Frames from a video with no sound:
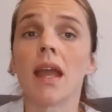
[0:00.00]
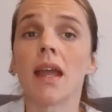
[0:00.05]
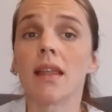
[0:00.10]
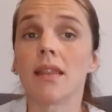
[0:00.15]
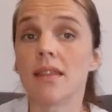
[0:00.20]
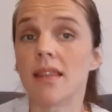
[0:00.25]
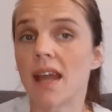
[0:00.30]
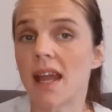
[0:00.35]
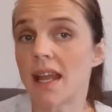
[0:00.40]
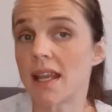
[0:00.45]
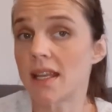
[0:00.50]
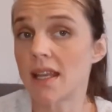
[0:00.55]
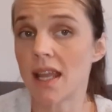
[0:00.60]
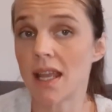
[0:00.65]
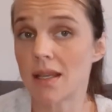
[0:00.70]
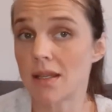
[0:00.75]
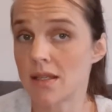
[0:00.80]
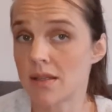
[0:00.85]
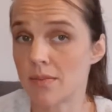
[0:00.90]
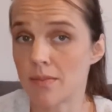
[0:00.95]
then
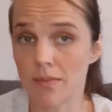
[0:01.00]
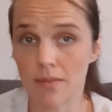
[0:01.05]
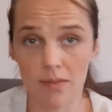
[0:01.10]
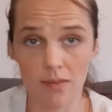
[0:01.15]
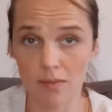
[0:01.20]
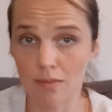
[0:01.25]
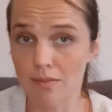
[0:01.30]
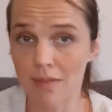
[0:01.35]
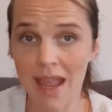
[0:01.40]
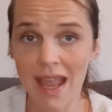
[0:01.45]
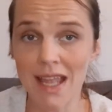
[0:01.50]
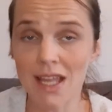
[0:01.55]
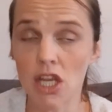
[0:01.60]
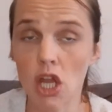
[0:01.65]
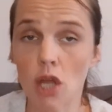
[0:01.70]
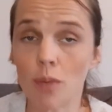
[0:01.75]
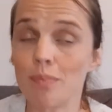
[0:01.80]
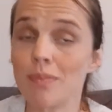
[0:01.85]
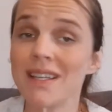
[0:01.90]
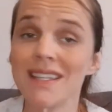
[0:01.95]
it may
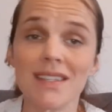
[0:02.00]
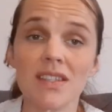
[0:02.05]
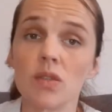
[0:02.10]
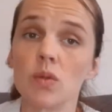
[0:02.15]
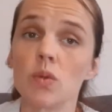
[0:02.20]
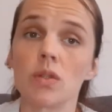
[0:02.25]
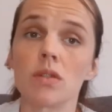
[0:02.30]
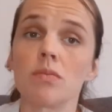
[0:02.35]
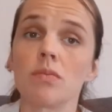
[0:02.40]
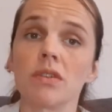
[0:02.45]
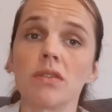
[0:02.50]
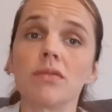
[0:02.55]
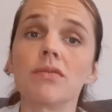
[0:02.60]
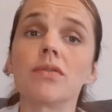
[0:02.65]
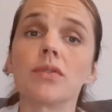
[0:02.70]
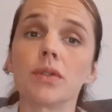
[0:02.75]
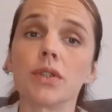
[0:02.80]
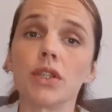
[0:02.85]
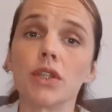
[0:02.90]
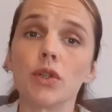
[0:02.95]
not be suitable
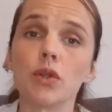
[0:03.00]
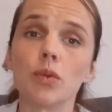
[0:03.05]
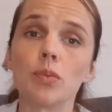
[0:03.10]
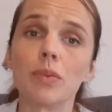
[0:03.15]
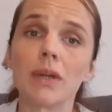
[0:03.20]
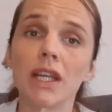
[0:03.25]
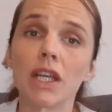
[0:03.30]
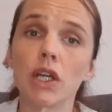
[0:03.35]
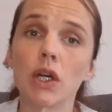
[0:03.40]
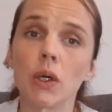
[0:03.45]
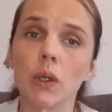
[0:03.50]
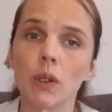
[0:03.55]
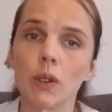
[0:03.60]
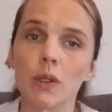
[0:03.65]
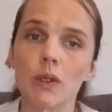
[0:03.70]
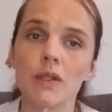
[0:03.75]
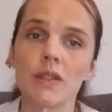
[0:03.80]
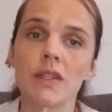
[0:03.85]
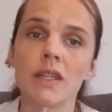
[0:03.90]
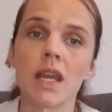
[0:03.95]
for you
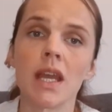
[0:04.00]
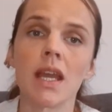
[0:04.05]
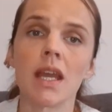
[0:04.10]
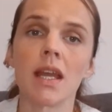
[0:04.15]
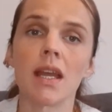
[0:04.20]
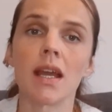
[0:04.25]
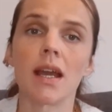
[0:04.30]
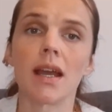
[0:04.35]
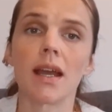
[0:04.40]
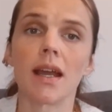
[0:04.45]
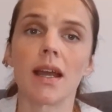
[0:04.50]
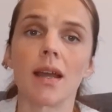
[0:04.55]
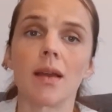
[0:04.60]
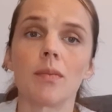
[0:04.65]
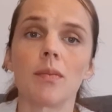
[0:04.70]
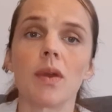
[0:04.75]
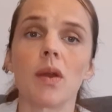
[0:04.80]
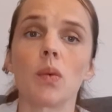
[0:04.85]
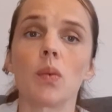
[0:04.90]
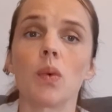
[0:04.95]
because
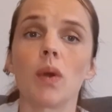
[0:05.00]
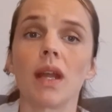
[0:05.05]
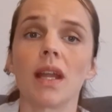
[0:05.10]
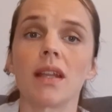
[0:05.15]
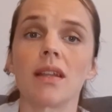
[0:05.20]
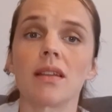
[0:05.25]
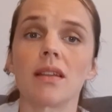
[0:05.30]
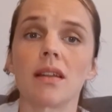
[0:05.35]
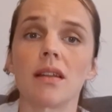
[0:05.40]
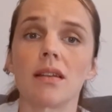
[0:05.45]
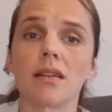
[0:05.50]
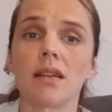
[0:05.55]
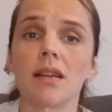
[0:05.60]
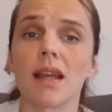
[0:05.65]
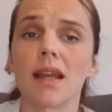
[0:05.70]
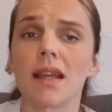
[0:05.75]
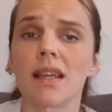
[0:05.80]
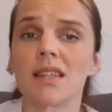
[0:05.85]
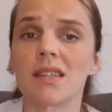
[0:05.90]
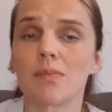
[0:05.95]
um, with
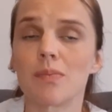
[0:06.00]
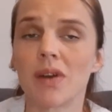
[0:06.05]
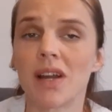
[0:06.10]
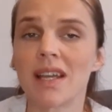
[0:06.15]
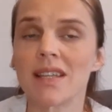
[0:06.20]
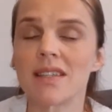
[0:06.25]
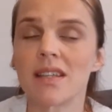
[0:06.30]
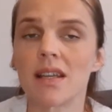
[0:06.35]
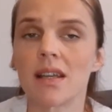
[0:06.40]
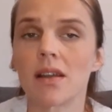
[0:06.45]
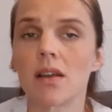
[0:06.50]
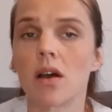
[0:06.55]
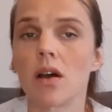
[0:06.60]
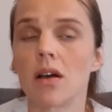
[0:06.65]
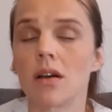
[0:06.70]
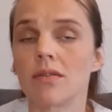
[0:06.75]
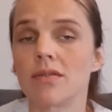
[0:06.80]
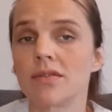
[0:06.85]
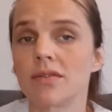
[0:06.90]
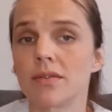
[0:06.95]
expressing
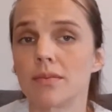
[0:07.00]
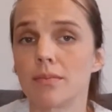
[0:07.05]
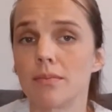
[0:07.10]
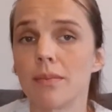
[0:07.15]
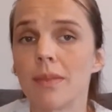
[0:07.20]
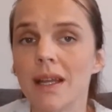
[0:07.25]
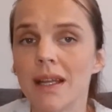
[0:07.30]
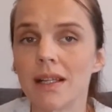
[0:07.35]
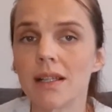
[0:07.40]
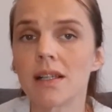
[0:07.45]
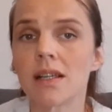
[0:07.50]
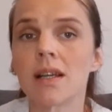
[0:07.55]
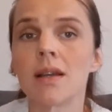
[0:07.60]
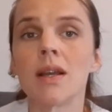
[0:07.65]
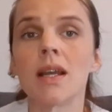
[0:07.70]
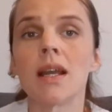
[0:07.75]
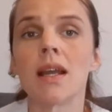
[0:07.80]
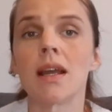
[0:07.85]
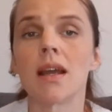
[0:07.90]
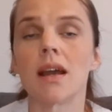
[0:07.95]
of milk
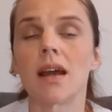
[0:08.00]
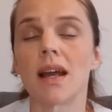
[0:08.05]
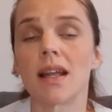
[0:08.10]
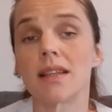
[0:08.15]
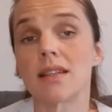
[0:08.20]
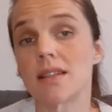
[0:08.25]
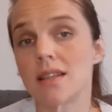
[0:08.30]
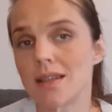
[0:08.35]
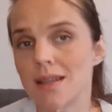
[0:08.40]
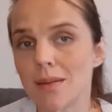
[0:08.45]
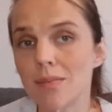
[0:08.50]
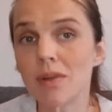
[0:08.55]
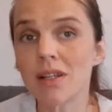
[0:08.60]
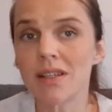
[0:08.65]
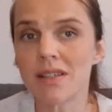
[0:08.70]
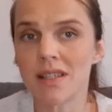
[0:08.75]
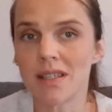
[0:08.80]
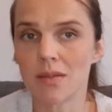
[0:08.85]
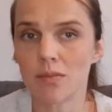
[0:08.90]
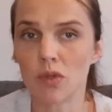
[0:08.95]
and nipple
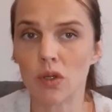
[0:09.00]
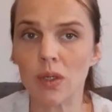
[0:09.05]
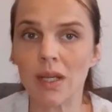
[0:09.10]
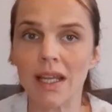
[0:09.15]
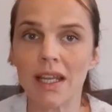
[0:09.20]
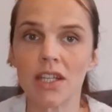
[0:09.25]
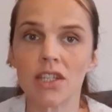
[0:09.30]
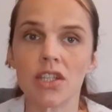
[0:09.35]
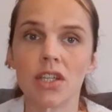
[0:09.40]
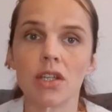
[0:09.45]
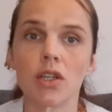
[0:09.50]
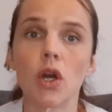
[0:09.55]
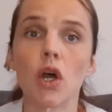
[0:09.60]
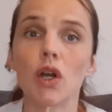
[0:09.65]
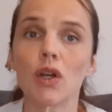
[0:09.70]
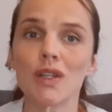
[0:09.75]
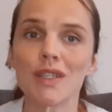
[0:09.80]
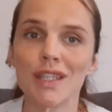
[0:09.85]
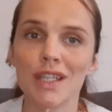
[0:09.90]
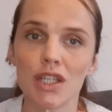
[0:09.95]
stimulation,
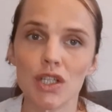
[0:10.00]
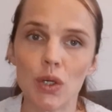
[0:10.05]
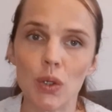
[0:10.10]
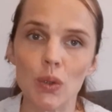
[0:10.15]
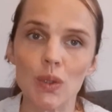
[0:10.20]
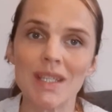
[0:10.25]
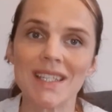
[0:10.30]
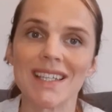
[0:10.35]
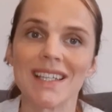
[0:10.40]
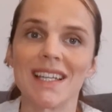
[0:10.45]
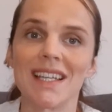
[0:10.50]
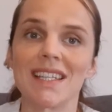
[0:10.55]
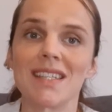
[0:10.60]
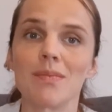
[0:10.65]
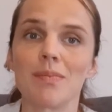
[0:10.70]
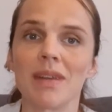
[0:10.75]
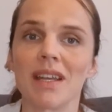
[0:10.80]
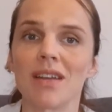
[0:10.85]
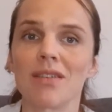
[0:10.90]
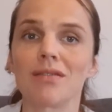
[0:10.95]
oxytocin is
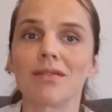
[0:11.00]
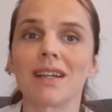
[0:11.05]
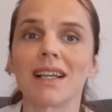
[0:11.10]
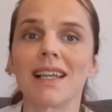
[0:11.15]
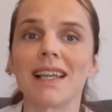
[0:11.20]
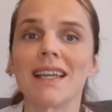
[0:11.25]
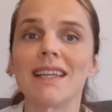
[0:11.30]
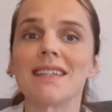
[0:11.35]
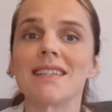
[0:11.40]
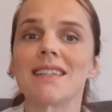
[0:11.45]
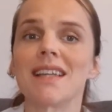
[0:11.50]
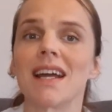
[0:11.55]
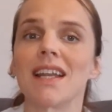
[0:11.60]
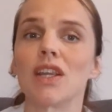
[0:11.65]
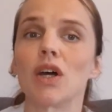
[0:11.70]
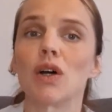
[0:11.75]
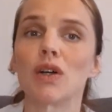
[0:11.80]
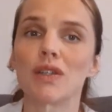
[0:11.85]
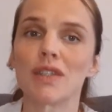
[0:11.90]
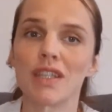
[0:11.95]
being released, and
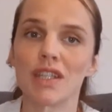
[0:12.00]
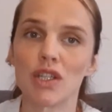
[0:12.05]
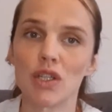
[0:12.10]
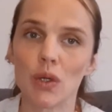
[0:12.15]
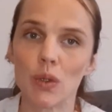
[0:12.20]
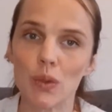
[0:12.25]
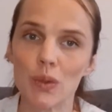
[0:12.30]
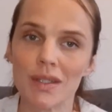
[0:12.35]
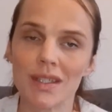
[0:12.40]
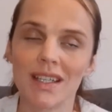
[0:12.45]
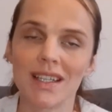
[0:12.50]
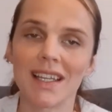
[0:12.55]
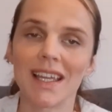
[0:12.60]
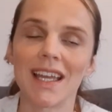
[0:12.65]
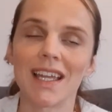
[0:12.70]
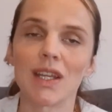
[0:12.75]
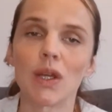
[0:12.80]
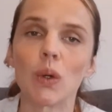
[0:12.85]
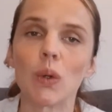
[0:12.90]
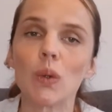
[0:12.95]
oxytocin
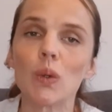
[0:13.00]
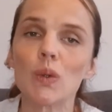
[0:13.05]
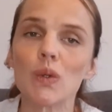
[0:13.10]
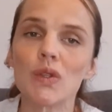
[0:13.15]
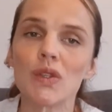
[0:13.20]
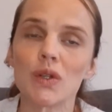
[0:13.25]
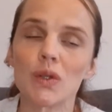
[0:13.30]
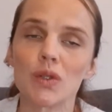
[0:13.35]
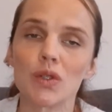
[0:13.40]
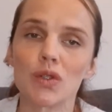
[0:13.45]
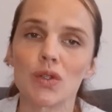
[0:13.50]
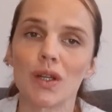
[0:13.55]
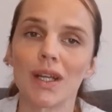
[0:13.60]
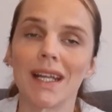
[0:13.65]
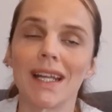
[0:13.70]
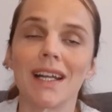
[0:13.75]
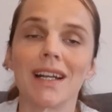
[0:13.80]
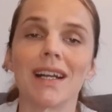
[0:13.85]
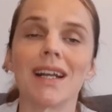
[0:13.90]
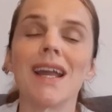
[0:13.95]
can also
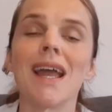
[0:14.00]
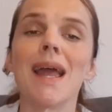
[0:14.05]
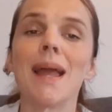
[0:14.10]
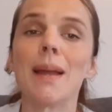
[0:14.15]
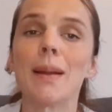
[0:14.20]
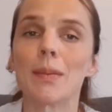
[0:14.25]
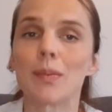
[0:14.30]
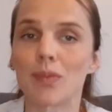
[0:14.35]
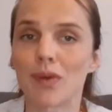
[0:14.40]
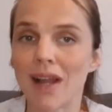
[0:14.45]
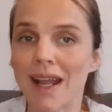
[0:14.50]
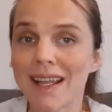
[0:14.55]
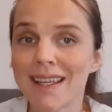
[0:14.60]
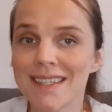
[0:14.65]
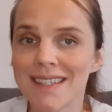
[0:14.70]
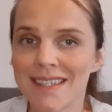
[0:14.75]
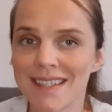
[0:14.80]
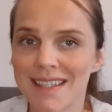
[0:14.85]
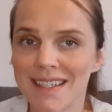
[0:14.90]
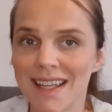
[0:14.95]
trigger
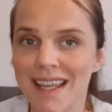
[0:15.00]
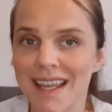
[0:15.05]
Braxton